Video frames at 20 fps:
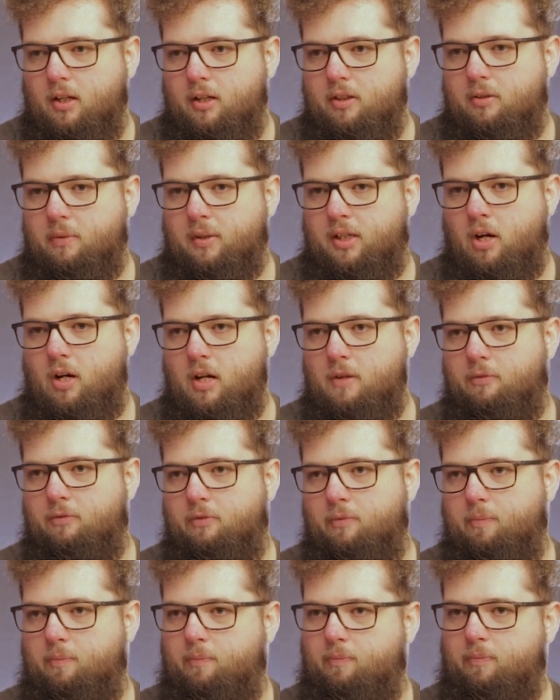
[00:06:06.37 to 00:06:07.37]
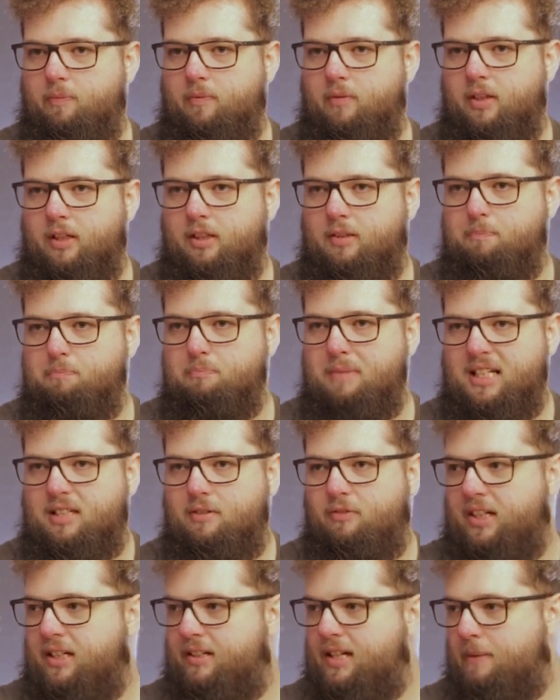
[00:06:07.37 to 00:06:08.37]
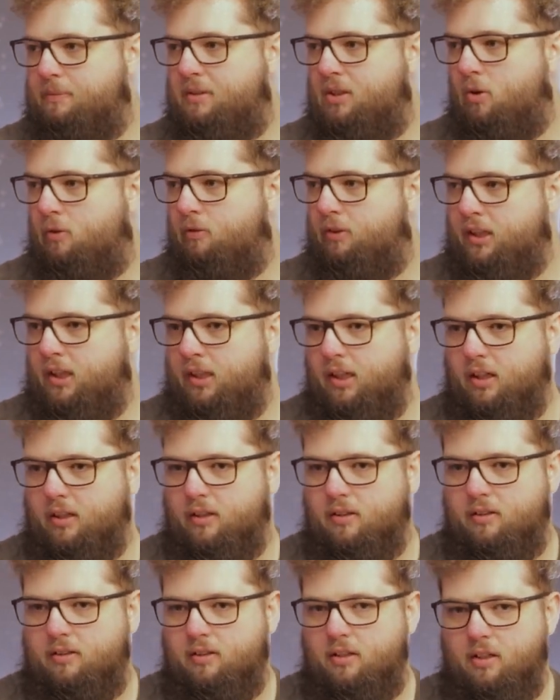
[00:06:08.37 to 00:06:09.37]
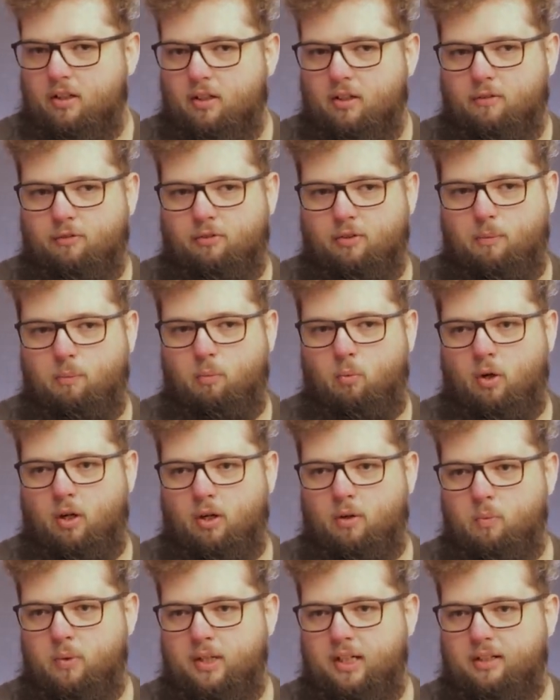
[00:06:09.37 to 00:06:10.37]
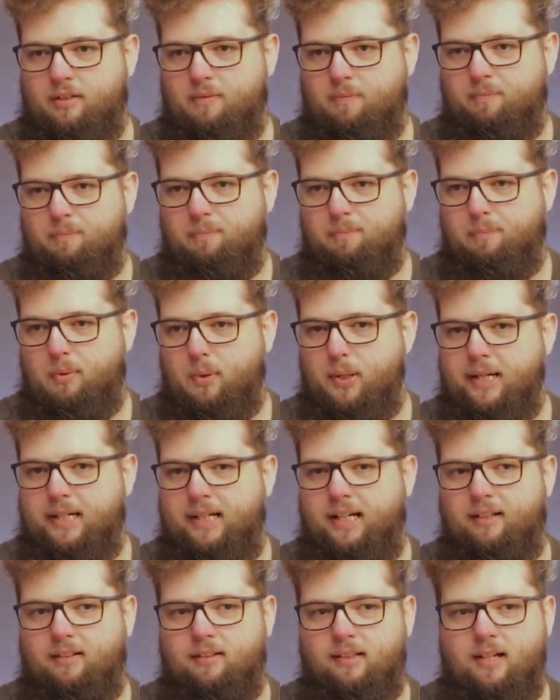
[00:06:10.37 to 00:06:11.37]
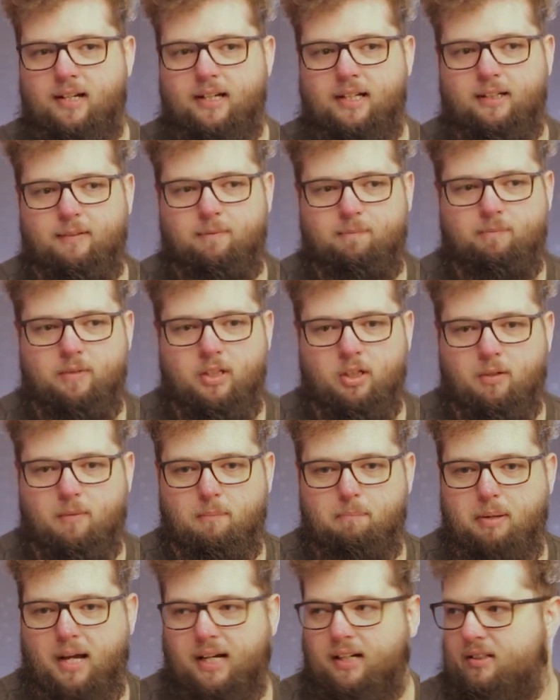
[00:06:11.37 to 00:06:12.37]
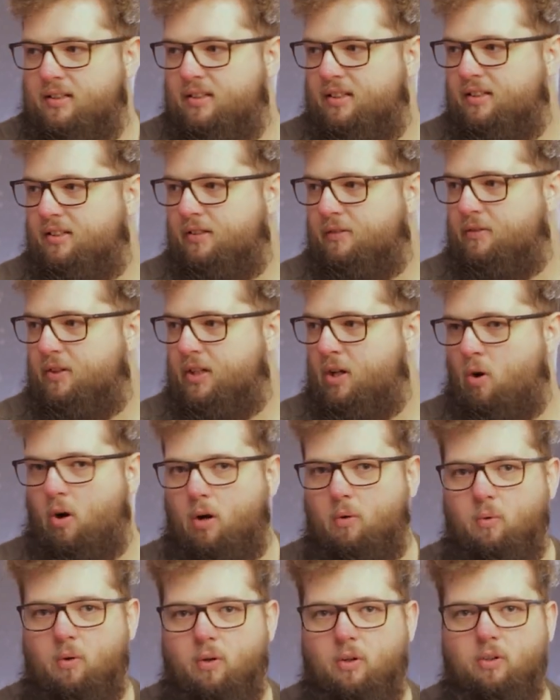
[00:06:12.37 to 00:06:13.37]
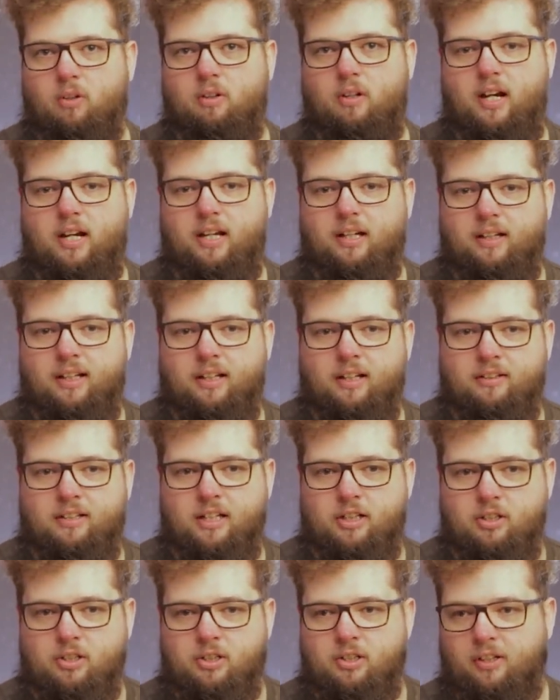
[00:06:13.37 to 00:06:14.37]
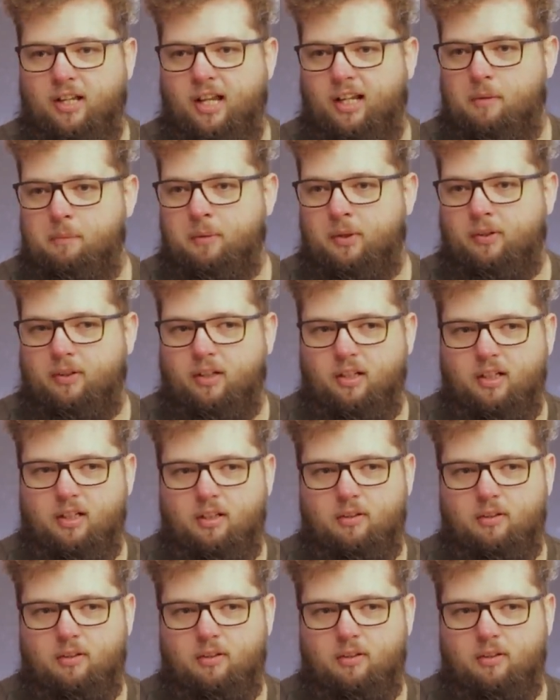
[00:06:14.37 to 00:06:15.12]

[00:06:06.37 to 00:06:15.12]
So it's massively adapted over the years from where we'd break in Bankses of the art world, like in a digital element,